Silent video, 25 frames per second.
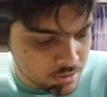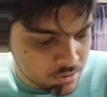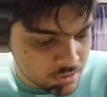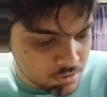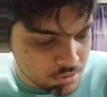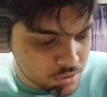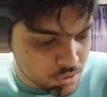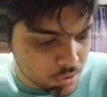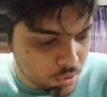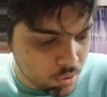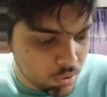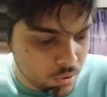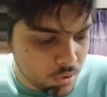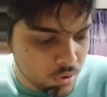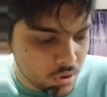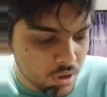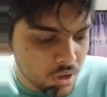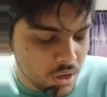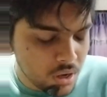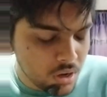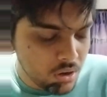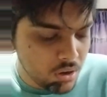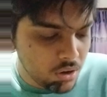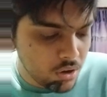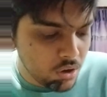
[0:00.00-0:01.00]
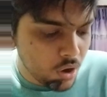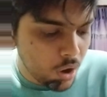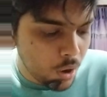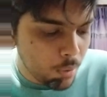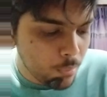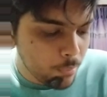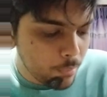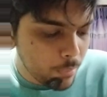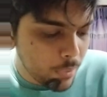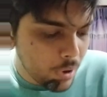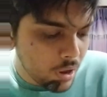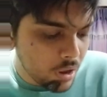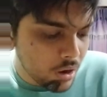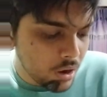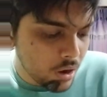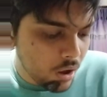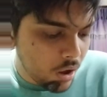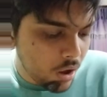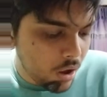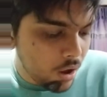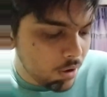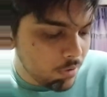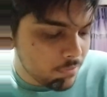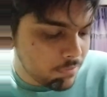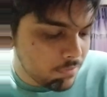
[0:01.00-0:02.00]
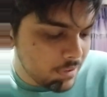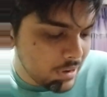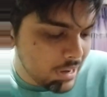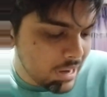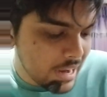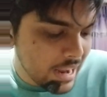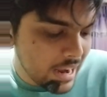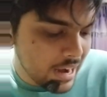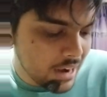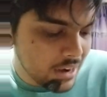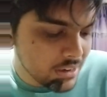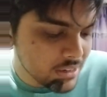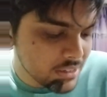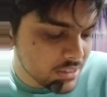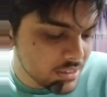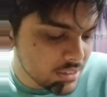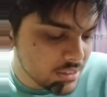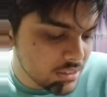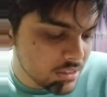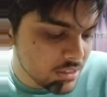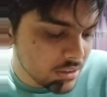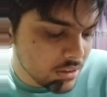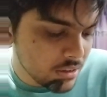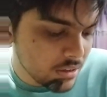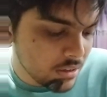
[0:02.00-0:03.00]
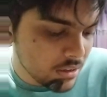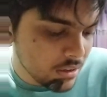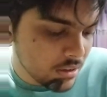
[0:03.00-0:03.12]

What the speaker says: So number of layers